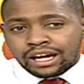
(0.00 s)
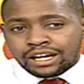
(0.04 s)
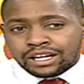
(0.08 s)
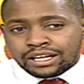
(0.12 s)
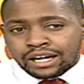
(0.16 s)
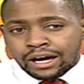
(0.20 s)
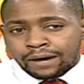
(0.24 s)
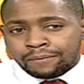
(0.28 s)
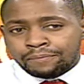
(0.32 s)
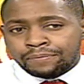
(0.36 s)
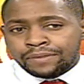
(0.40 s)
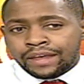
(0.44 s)

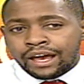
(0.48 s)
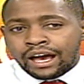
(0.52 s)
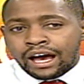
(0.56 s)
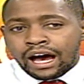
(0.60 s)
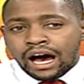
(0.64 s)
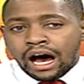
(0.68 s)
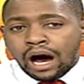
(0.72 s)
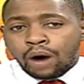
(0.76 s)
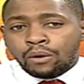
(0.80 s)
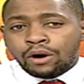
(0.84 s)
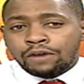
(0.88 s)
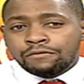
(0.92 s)
area.
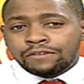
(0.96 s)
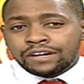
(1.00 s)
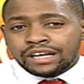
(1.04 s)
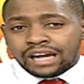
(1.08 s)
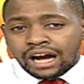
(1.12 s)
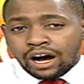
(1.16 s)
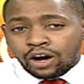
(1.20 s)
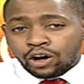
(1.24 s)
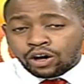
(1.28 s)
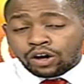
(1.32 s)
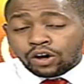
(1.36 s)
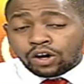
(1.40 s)
However,
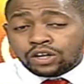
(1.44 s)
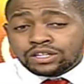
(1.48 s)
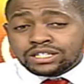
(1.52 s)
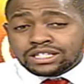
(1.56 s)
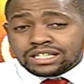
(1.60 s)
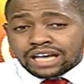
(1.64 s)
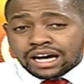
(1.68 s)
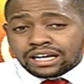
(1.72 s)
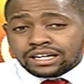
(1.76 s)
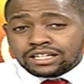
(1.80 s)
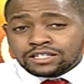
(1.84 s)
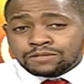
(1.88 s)
now
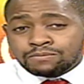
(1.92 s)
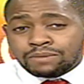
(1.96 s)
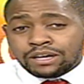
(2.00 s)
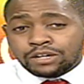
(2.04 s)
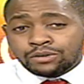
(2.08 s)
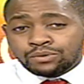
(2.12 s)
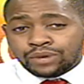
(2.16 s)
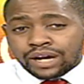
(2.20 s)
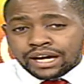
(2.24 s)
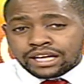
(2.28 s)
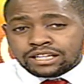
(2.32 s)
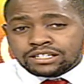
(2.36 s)
concern is
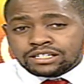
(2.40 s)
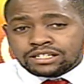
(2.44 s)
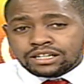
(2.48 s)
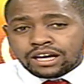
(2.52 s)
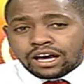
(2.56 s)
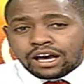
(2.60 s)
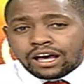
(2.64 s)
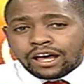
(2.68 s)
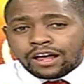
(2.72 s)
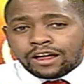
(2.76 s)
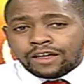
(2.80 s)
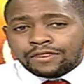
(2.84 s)
being raised
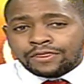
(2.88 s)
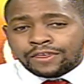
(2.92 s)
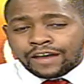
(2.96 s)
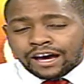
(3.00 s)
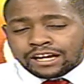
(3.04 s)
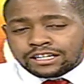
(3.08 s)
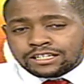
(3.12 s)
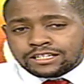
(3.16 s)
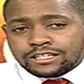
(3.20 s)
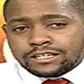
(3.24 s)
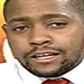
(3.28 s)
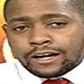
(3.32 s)

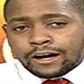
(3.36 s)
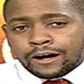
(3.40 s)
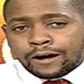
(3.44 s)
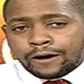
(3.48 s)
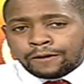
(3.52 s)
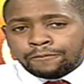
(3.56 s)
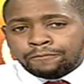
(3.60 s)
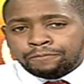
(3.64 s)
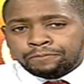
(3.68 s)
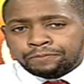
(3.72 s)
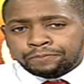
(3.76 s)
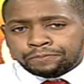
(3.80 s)
that
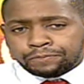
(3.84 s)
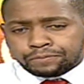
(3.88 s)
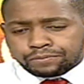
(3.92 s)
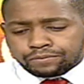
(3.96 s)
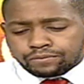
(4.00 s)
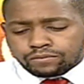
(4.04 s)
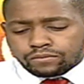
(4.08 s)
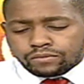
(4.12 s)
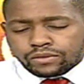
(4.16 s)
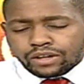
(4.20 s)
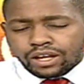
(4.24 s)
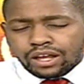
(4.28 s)
uh,
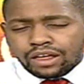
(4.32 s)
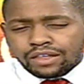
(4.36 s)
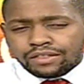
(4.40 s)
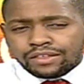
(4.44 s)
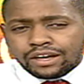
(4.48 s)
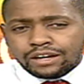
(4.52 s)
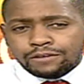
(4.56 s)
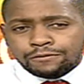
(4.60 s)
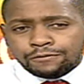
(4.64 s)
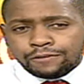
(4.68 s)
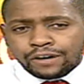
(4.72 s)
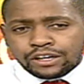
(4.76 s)

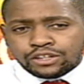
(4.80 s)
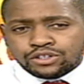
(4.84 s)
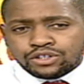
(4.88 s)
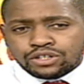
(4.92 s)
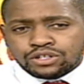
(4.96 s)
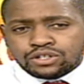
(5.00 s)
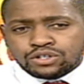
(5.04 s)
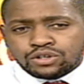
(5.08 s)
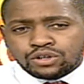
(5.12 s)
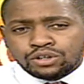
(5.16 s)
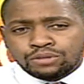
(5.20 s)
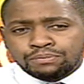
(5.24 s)
the
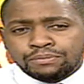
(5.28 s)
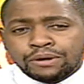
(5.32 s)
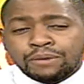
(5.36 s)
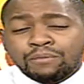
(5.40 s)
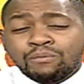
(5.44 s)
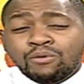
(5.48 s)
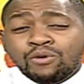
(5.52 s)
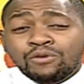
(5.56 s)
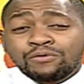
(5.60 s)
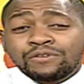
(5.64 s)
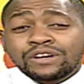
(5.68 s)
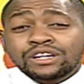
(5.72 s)
infections could be
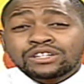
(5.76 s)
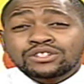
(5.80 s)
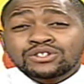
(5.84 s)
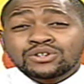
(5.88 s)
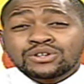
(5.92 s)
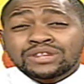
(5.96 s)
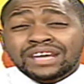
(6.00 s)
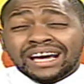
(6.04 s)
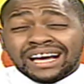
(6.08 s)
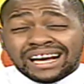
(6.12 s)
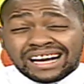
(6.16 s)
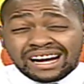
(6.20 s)
moving
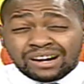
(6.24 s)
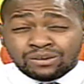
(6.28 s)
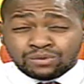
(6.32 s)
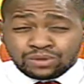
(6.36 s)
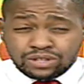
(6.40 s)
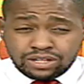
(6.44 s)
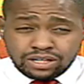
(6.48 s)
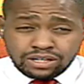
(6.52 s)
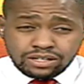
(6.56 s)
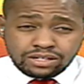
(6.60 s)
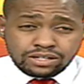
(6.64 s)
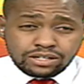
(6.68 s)
to the
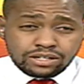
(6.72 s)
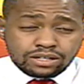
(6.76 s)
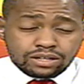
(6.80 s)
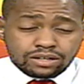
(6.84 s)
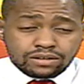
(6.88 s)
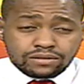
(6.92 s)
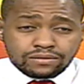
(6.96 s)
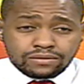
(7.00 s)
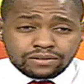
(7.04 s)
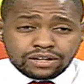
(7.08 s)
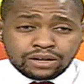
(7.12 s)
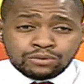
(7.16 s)
counties
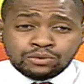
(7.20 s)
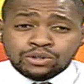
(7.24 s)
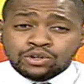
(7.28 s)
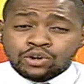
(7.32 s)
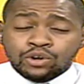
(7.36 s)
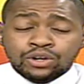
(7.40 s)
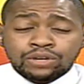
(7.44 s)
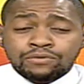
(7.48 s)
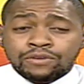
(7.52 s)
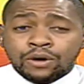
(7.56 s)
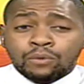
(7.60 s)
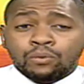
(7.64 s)
and we
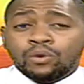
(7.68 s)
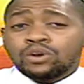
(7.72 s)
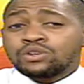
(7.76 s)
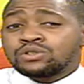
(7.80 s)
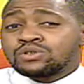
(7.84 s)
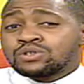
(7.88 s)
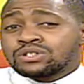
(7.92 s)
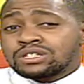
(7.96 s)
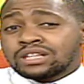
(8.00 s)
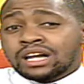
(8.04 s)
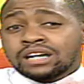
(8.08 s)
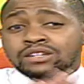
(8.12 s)
don't even
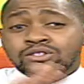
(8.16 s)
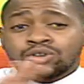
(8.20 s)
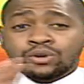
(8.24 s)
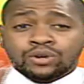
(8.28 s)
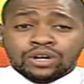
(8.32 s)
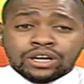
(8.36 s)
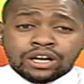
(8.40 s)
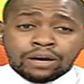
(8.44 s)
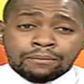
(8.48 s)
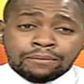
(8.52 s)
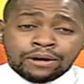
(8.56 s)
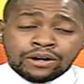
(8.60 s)
want to start
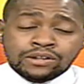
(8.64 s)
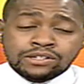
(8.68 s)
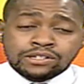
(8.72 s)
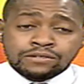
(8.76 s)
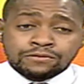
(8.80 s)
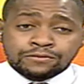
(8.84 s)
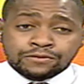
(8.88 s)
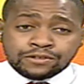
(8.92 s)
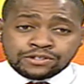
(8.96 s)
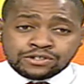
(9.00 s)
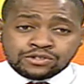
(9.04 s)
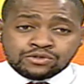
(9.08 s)
talking about
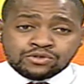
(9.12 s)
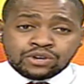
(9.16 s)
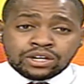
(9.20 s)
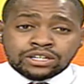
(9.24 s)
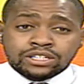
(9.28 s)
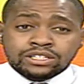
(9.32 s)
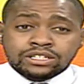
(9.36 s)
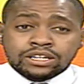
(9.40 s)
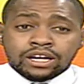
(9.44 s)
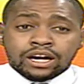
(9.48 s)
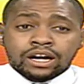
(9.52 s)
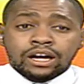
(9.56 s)

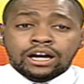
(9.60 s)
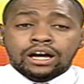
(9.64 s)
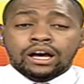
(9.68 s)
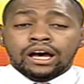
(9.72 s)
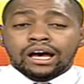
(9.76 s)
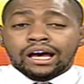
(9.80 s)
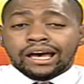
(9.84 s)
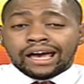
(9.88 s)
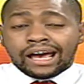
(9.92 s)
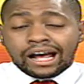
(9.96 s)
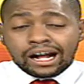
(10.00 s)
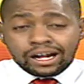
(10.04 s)
infrastructure
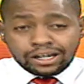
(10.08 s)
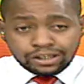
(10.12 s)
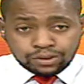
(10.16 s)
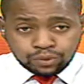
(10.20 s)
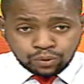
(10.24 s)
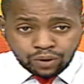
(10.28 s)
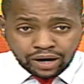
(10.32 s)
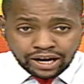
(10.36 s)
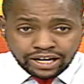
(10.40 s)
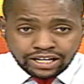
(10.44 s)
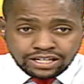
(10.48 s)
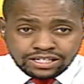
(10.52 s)

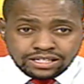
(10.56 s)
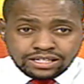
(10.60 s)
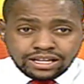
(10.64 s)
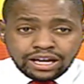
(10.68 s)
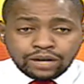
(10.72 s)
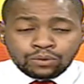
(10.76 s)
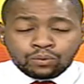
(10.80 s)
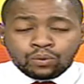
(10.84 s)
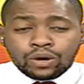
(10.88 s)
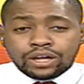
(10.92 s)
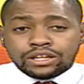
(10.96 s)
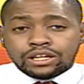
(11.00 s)
health wise
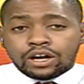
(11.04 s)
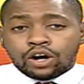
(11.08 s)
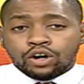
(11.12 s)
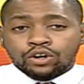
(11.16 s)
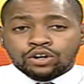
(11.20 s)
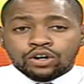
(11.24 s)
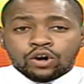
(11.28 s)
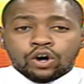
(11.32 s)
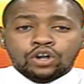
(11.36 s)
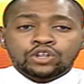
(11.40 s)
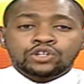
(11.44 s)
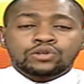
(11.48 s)
and whether
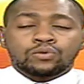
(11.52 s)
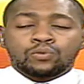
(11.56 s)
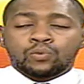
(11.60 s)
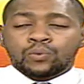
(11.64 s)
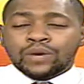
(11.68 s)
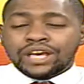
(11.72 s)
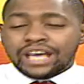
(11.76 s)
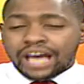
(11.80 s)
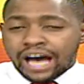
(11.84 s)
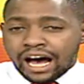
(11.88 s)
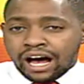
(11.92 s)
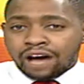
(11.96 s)
or not
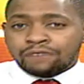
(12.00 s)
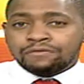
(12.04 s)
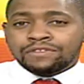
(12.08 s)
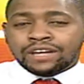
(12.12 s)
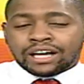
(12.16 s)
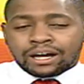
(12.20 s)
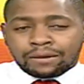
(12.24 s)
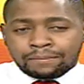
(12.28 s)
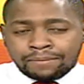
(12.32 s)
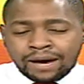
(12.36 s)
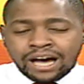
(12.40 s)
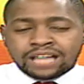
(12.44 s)
we have
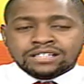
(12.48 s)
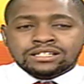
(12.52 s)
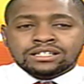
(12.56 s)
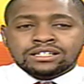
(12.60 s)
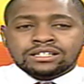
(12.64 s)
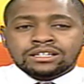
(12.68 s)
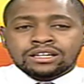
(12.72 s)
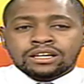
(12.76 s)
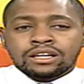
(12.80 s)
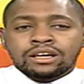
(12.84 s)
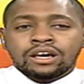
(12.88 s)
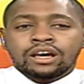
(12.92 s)
the
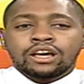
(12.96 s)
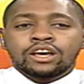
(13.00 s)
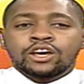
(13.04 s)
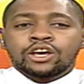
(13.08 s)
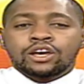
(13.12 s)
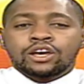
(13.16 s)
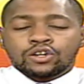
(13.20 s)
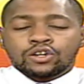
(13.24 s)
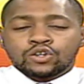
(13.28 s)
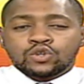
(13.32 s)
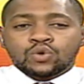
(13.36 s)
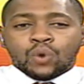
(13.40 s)
capacity
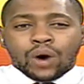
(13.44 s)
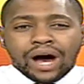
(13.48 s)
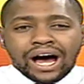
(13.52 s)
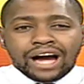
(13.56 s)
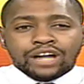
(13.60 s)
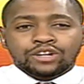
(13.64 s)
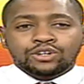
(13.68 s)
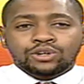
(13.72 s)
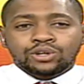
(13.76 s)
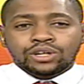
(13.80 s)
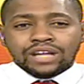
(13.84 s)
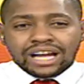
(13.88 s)
to
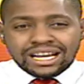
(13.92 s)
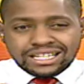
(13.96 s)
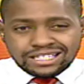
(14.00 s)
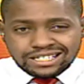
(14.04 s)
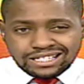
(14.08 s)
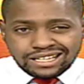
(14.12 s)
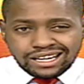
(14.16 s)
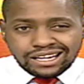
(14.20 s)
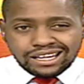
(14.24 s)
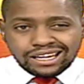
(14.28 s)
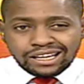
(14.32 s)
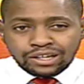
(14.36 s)
handle a
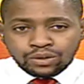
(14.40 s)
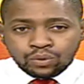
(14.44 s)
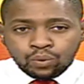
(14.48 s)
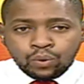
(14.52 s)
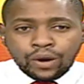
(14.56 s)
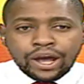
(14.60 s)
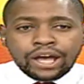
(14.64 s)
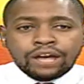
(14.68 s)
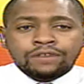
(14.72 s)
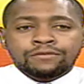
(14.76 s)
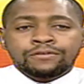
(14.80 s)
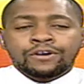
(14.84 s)
second
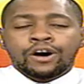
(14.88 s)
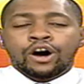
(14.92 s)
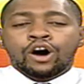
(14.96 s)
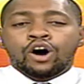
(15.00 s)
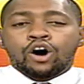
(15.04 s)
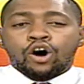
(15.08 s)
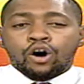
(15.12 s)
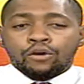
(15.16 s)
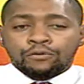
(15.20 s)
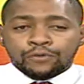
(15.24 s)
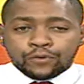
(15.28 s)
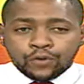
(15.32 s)
wave
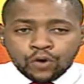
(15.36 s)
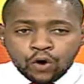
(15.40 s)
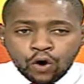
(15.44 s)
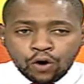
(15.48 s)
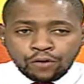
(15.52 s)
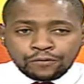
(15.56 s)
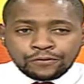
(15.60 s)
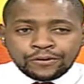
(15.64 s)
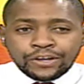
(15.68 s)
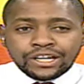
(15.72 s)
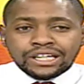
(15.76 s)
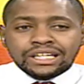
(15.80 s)
of
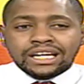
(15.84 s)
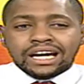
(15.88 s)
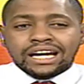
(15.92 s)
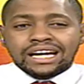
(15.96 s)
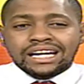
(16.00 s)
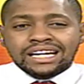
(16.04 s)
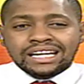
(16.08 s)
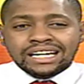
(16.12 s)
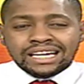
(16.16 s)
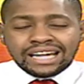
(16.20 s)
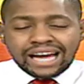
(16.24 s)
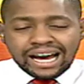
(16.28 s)

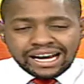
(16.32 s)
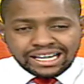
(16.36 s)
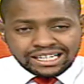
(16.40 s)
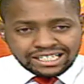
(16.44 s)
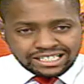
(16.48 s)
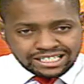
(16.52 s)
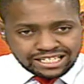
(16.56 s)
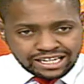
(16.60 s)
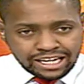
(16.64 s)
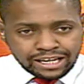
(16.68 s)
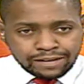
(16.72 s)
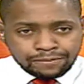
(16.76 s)
COVID
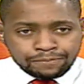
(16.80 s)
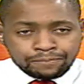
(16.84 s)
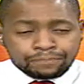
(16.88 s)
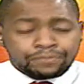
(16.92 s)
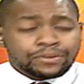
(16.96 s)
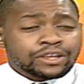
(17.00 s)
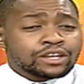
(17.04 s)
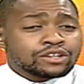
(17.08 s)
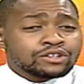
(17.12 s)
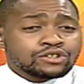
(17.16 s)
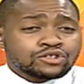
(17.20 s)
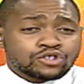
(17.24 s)
19
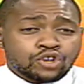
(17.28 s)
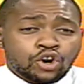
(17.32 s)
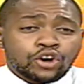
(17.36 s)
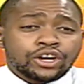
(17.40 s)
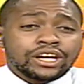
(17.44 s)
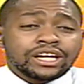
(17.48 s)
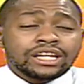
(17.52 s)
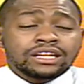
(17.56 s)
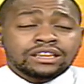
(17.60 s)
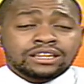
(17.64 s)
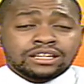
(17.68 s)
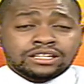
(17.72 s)

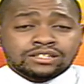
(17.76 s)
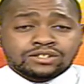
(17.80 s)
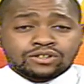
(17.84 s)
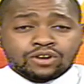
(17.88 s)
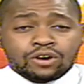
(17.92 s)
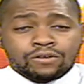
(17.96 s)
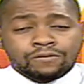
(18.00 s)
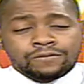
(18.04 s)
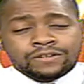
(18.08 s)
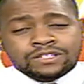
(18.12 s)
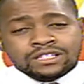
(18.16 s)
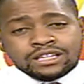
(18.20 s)
join in this
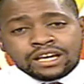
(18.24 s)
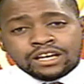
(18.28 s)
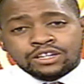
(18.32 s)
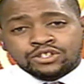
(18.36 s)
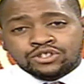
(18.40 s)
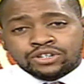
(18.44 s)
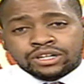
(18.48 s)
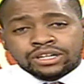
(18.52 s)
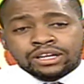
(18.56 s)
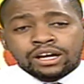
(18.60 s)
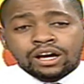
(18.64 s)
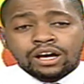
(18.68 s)

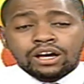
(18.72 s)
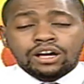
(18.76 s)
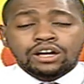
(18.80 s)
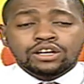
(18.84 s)
conversation.